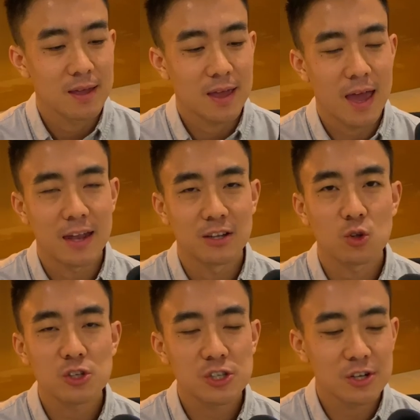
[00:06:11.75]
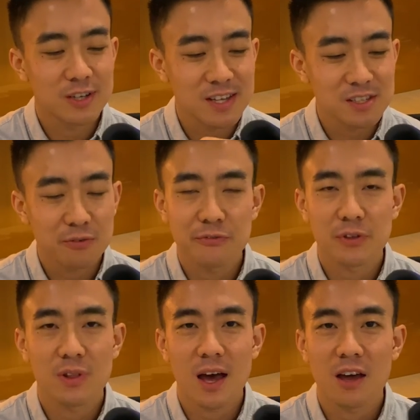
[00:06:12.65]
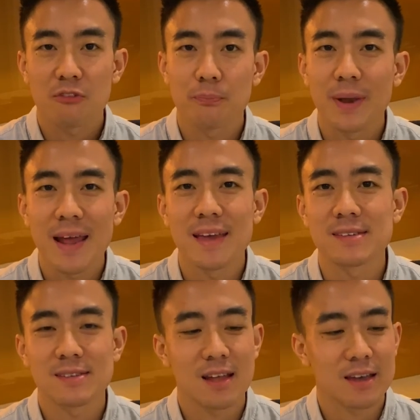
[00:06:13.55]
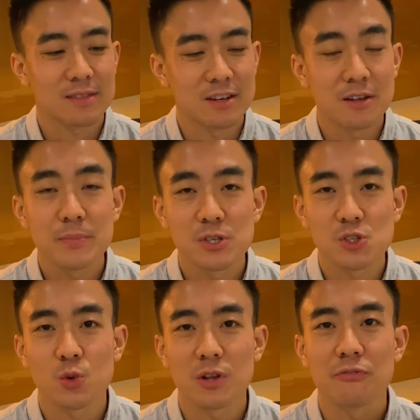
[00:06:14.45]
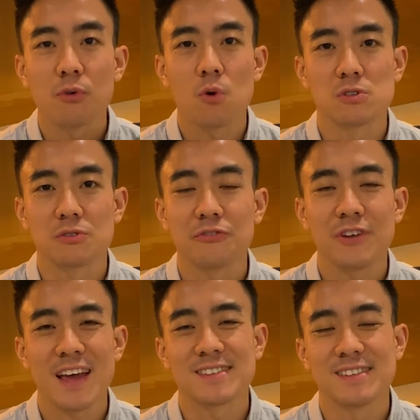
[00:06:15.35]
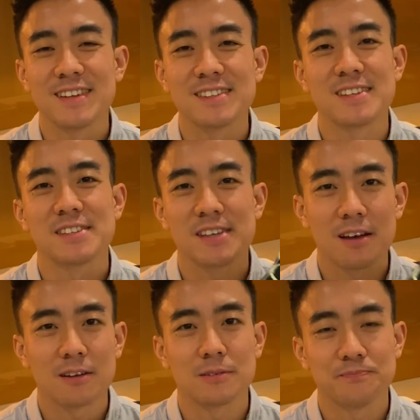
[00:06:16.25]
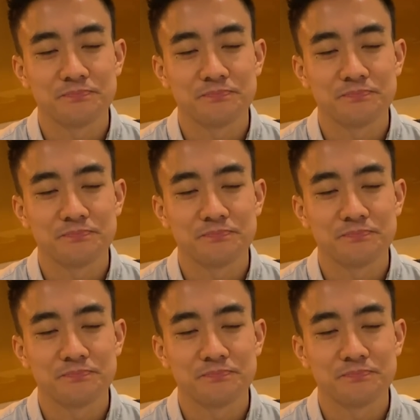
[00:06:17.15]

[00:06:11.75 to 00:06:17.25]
and it also doesn't feel out of place like the Nimbus 24's flat knitted tongue.